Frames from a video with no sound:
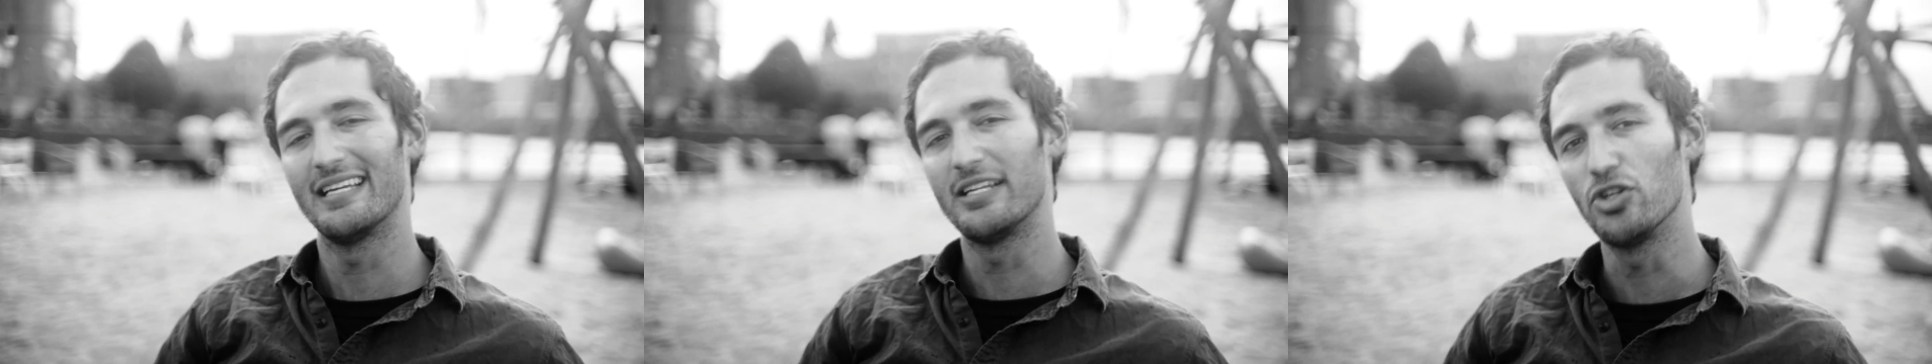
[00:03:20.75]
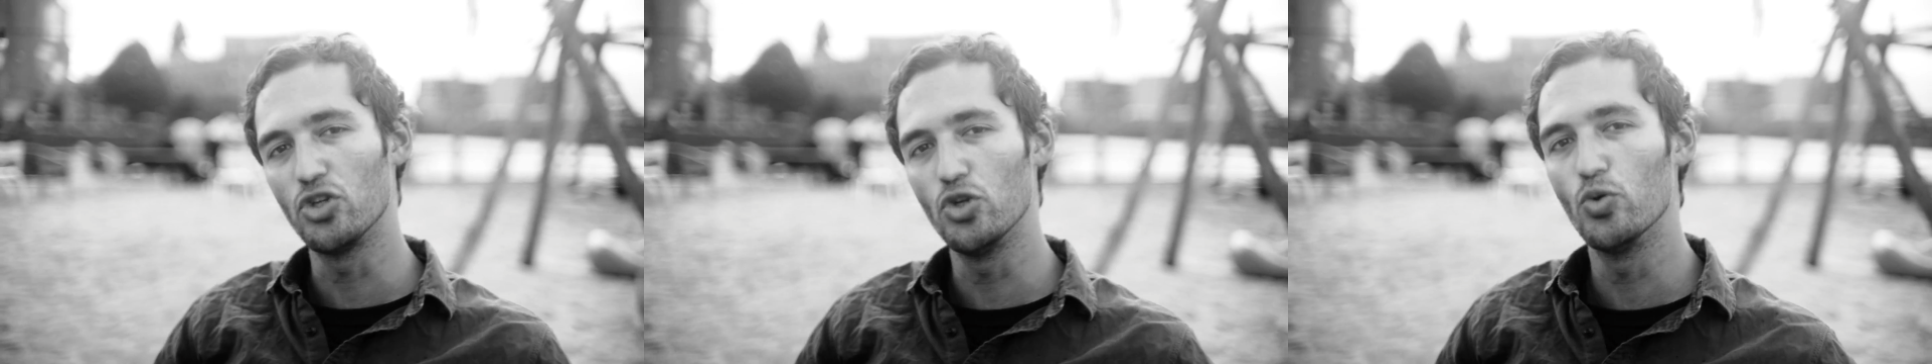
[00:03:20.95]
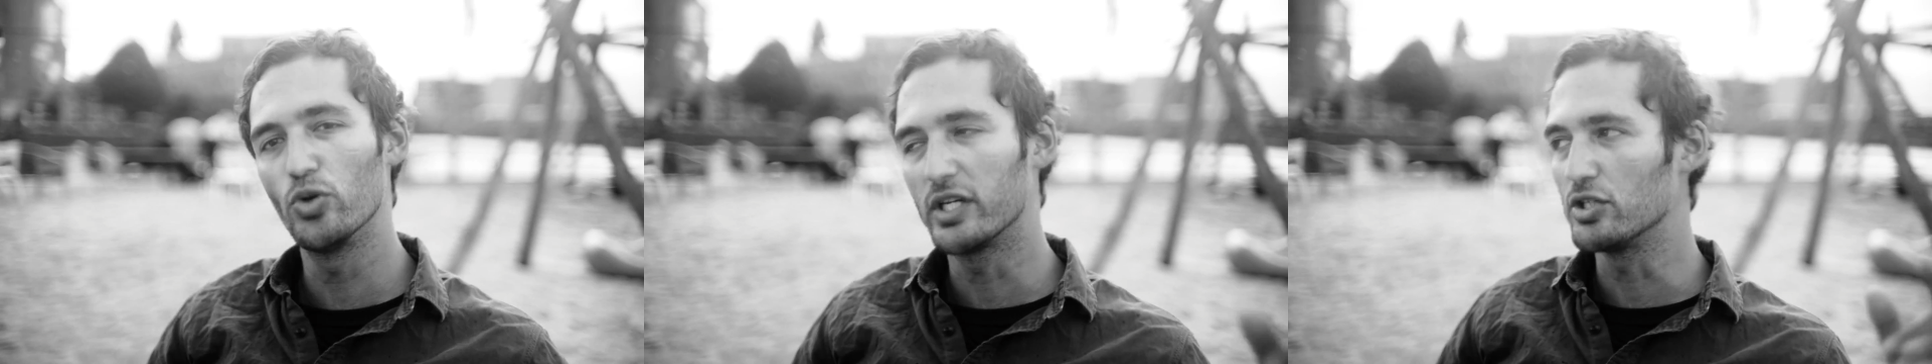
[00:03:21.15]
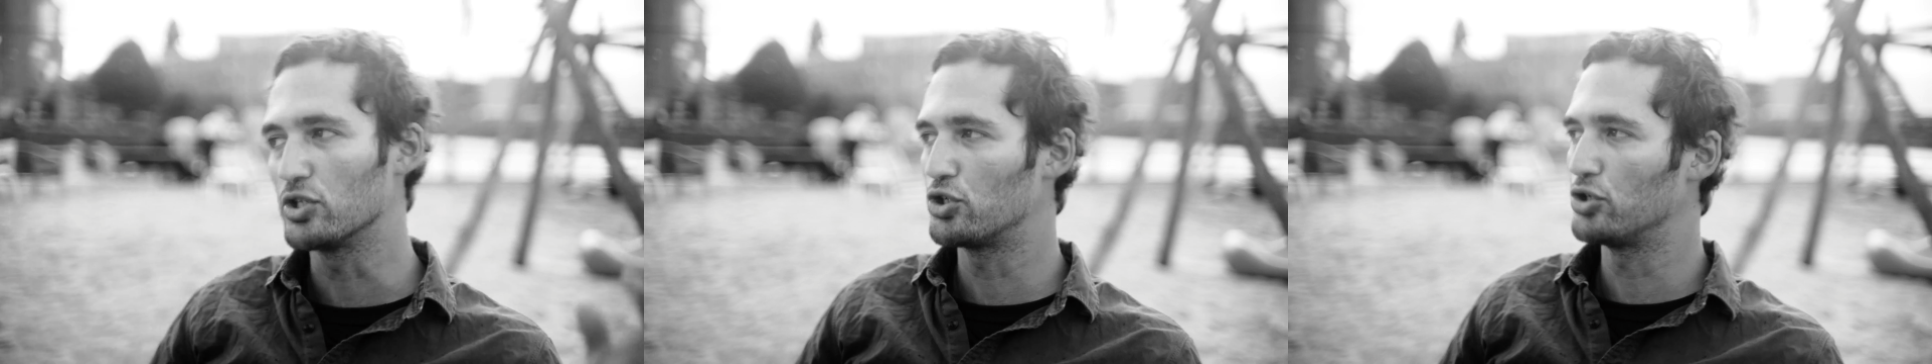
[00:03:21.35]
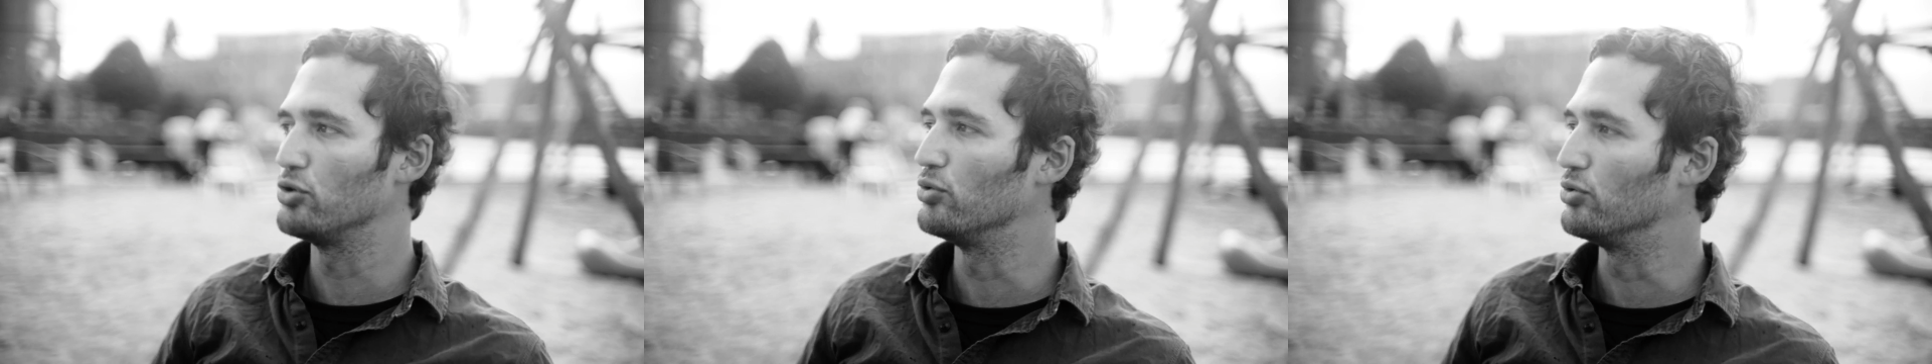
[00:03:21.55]
and you can
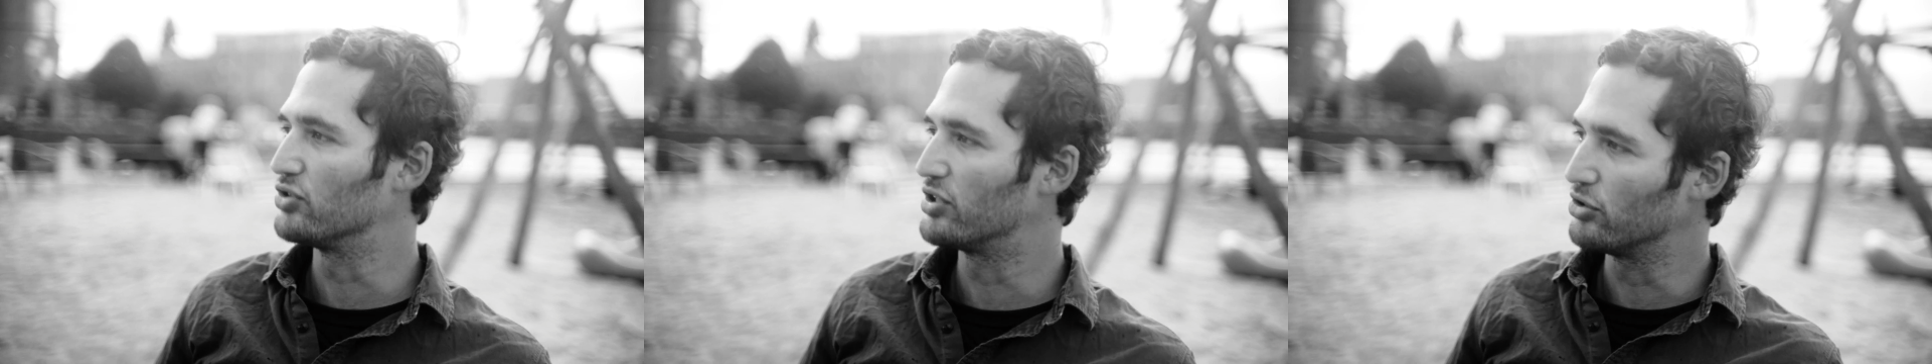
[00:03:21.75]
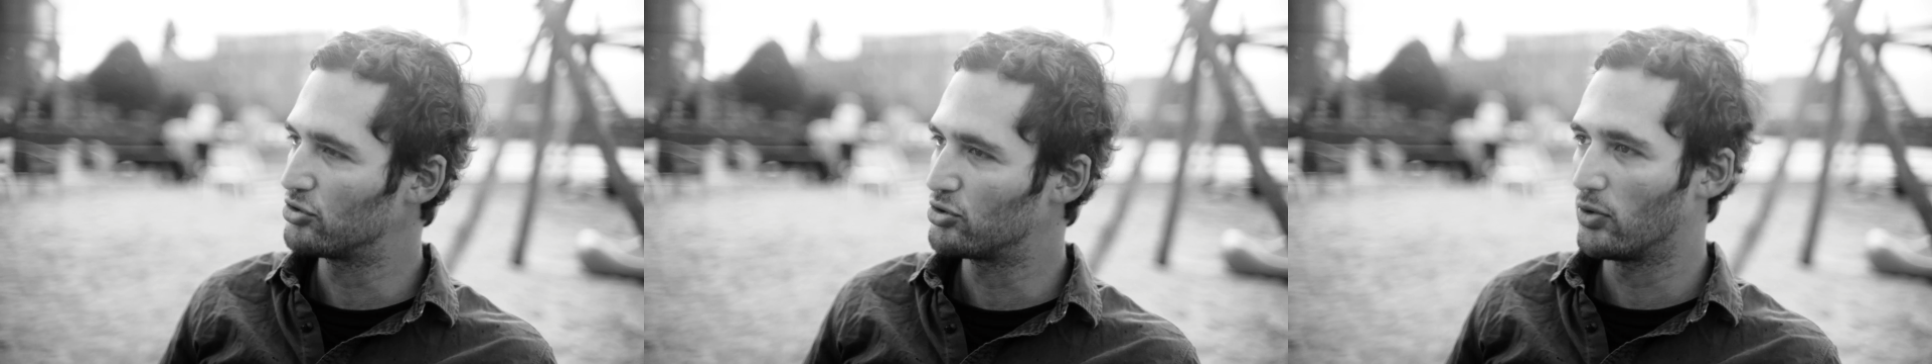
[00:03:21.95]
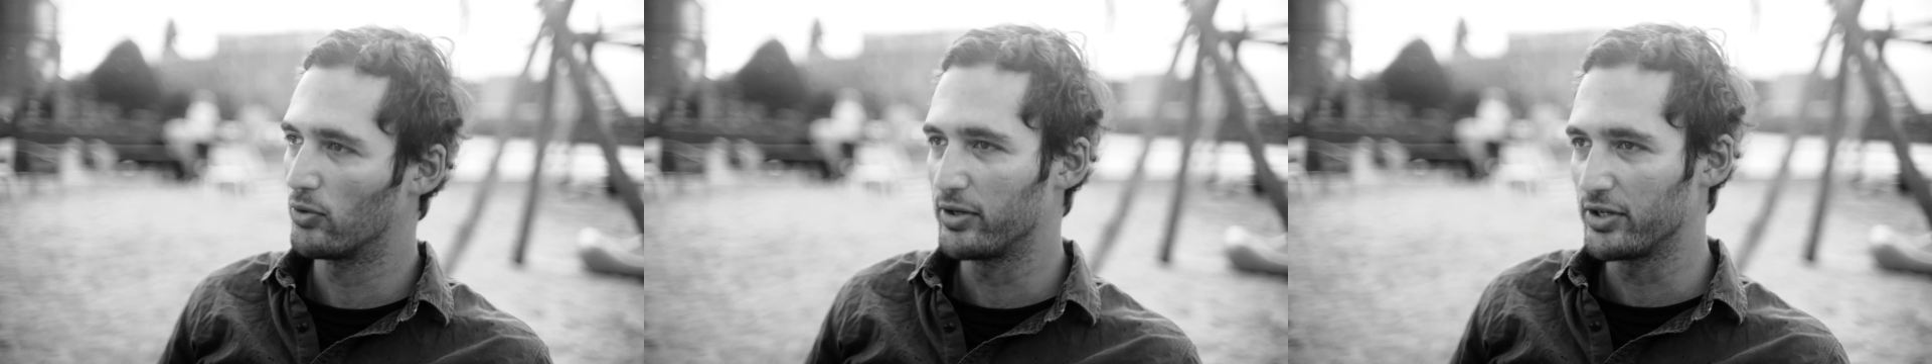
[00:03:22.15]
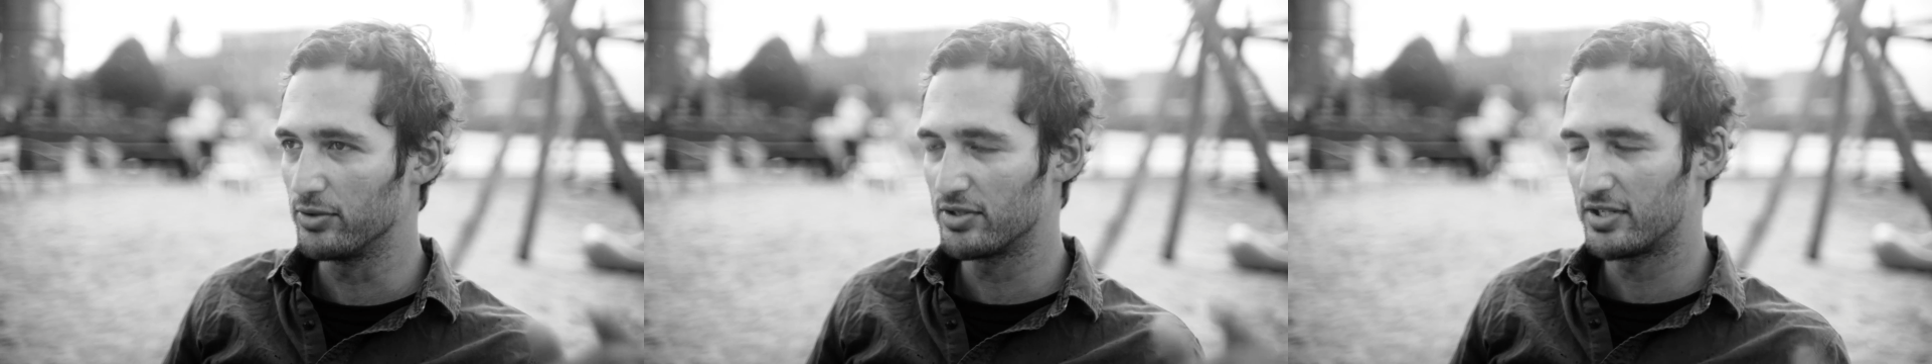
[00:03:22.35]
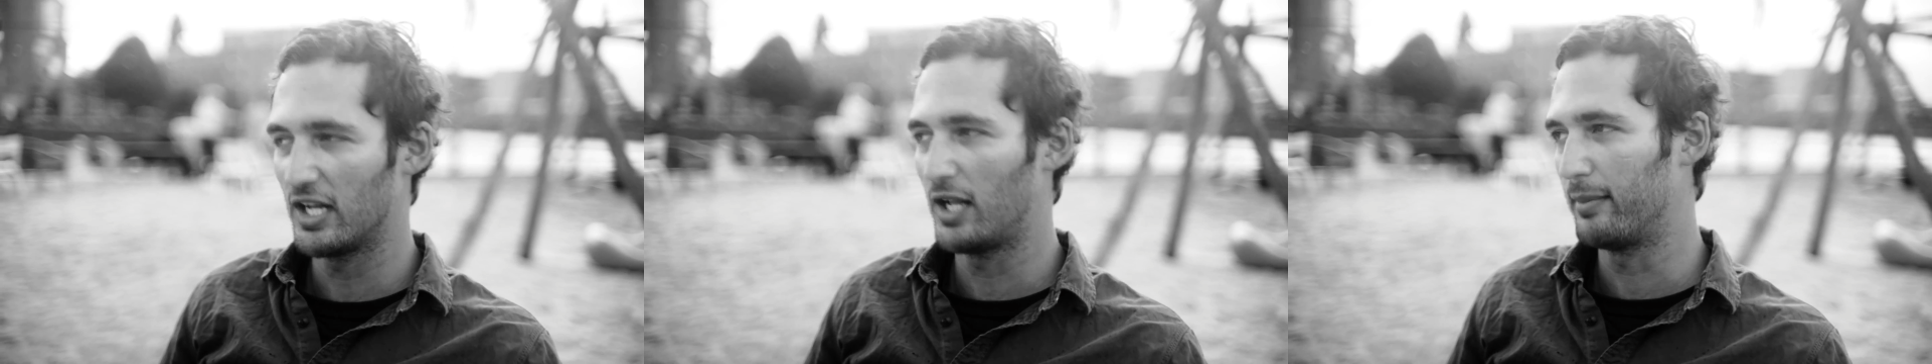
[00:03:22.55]
choose the story you
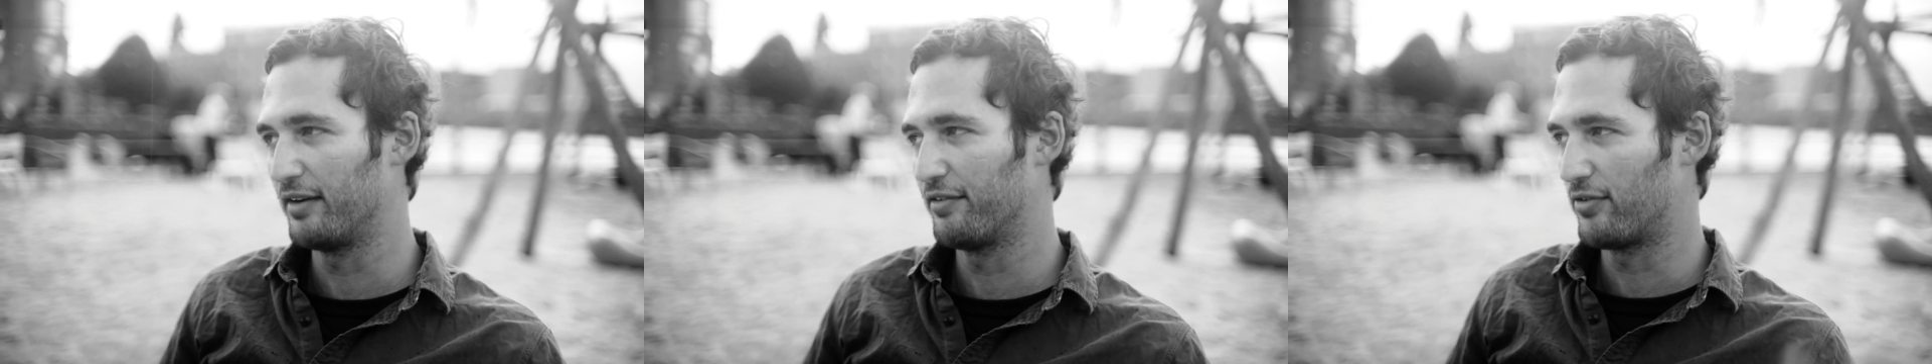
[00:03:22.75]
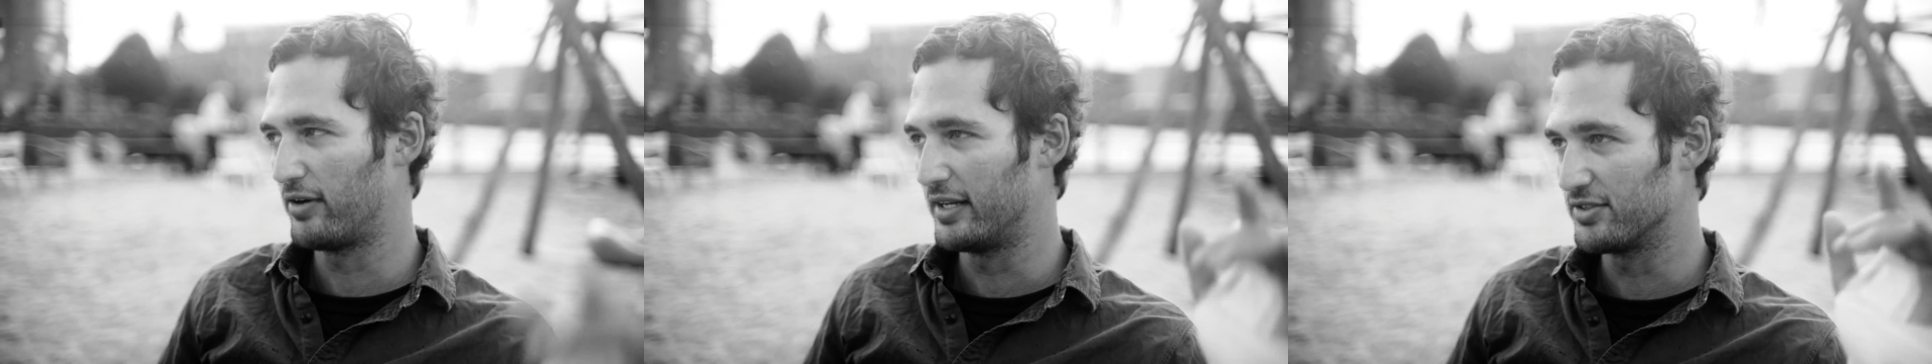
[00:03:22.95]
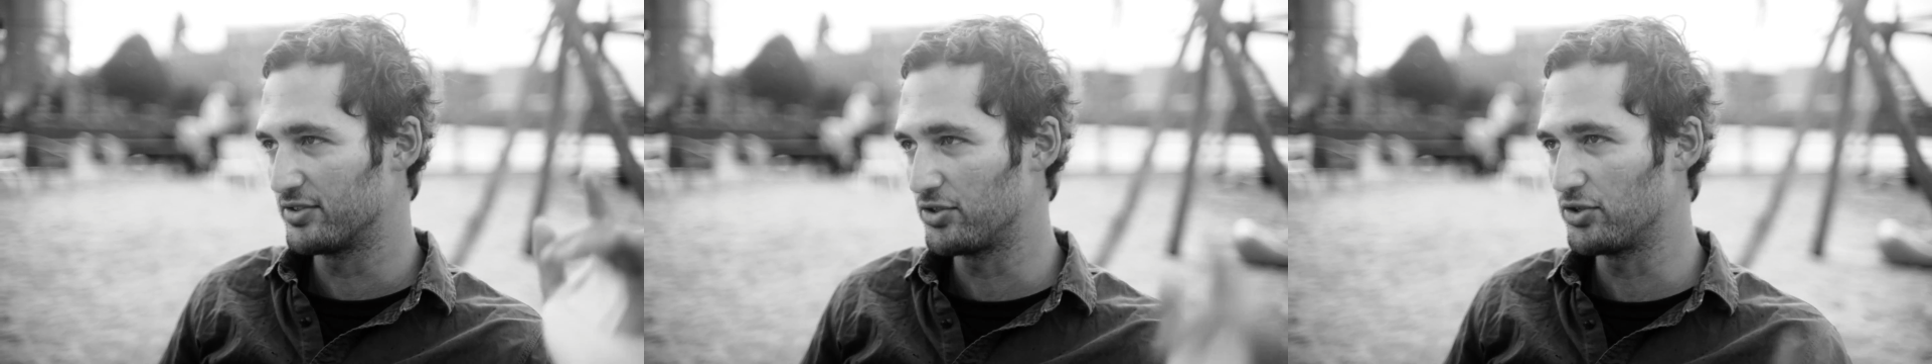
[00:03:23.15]
tell, my friends.